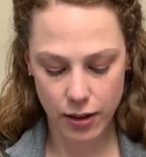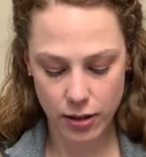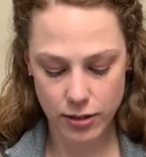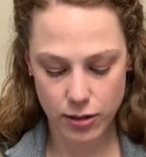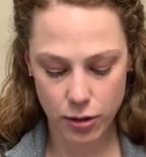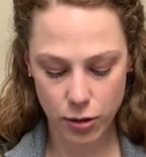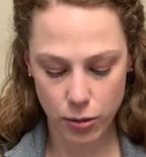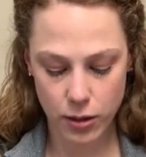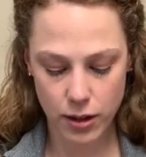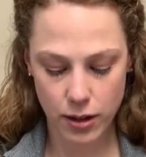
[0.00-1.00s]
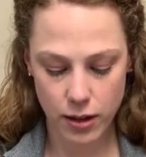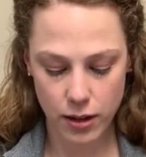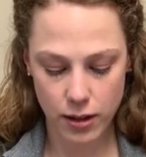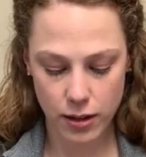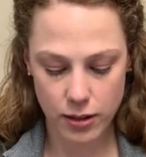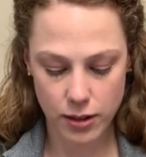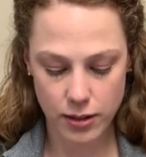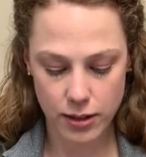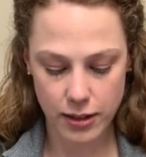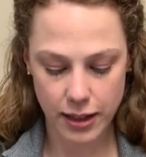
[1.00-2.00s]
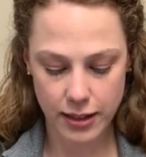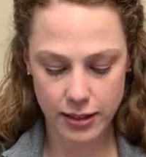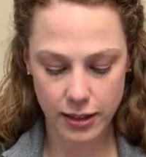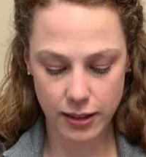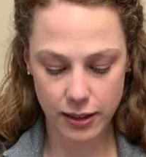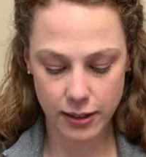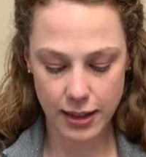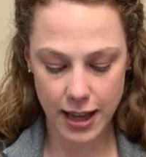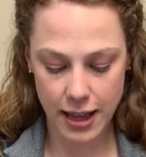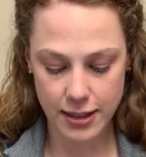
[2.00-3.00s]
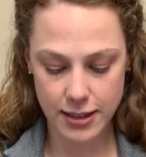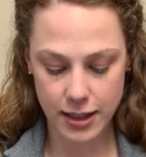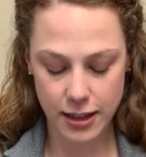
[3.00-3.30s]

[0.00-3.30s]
So just a nice little knot.